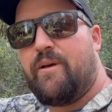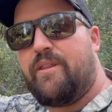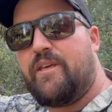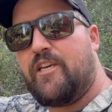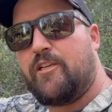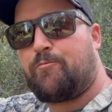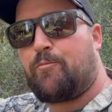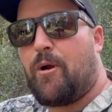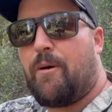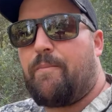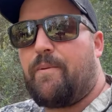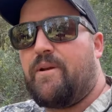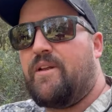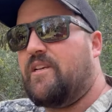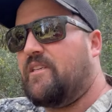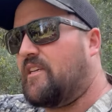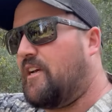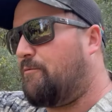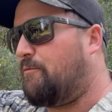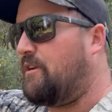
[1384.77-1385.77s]
these
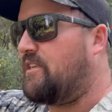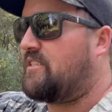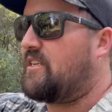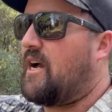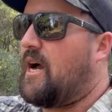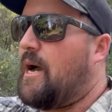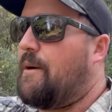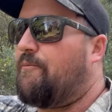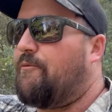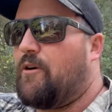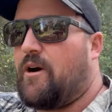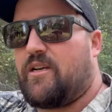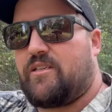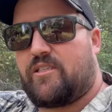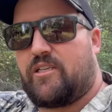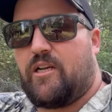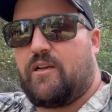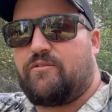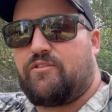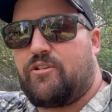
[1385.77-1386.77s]
properties that we tie up for
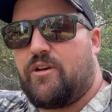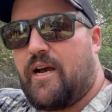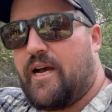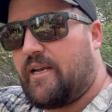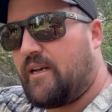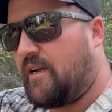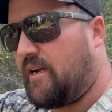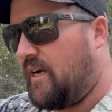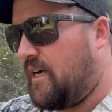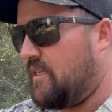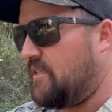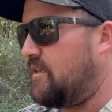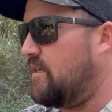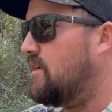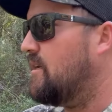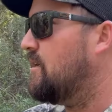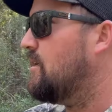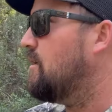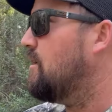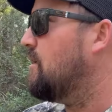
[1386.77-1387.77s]
ourselves to hunt, guys,
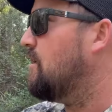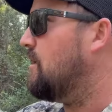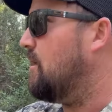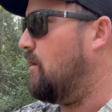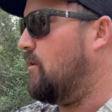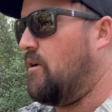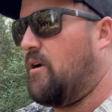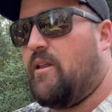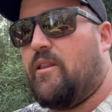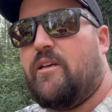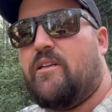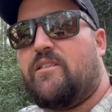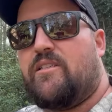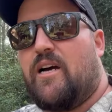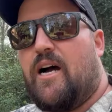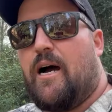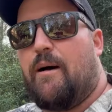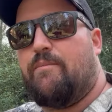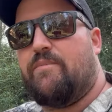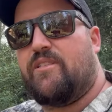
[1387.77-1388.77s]
a lot of the
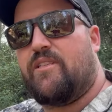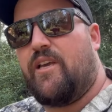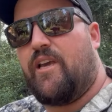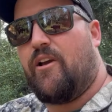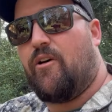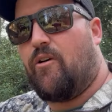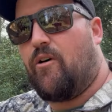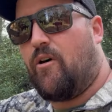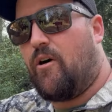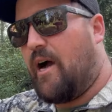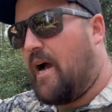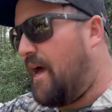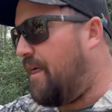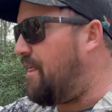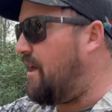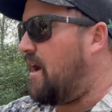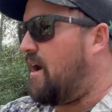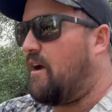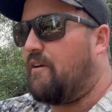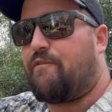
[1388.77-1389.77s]
times there are other
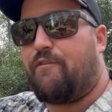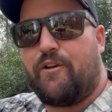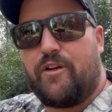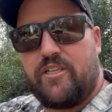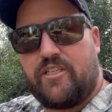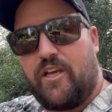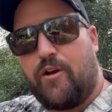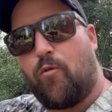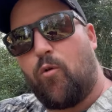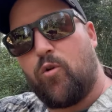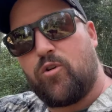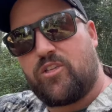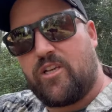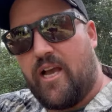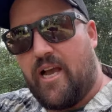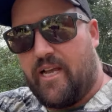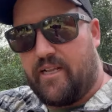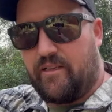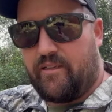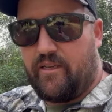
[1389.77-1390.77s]
outfitters that also
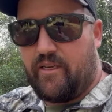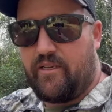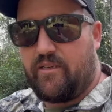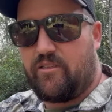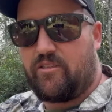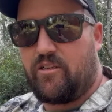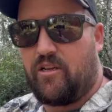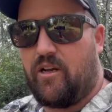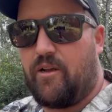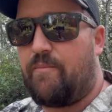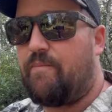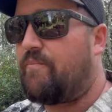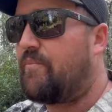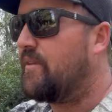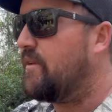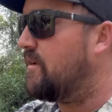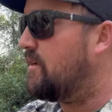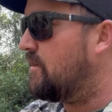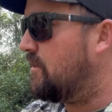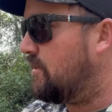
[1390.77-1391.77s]
hunt there. So
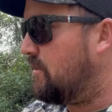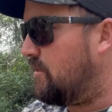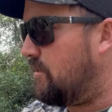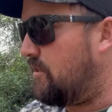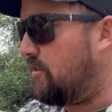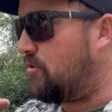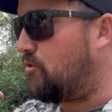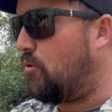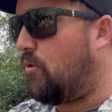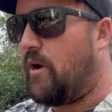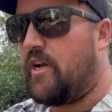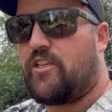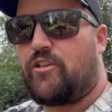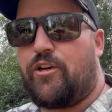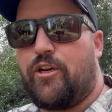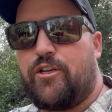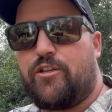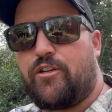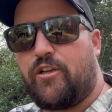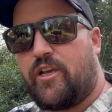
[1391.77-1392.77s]
it's always
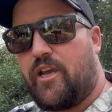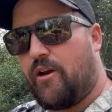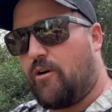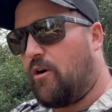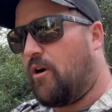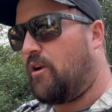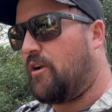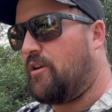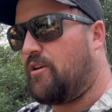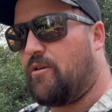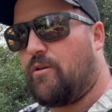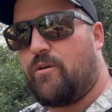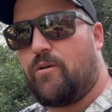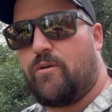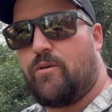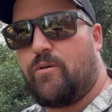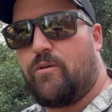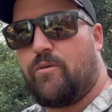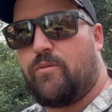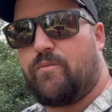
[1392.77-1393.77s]
good to get all of
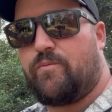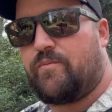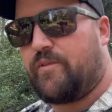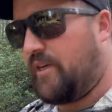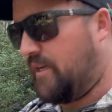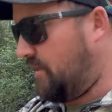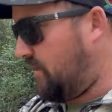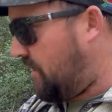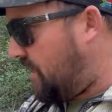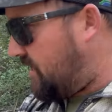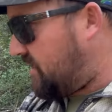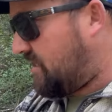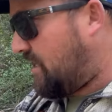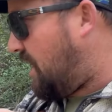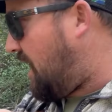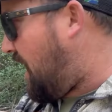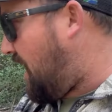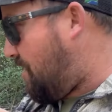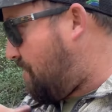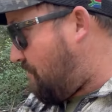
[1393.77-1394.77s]
your thing. Yes,
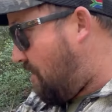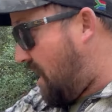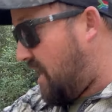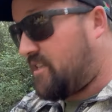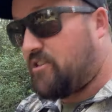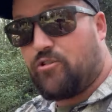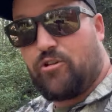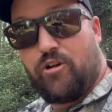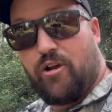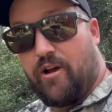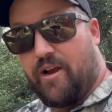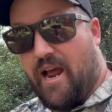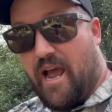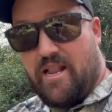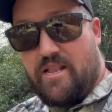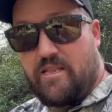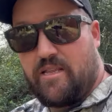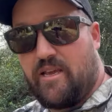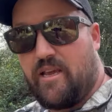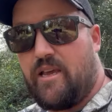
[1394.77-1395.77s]
I had rights to go and
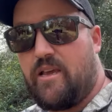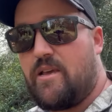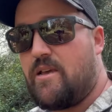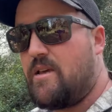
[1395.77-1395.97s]
hunt there,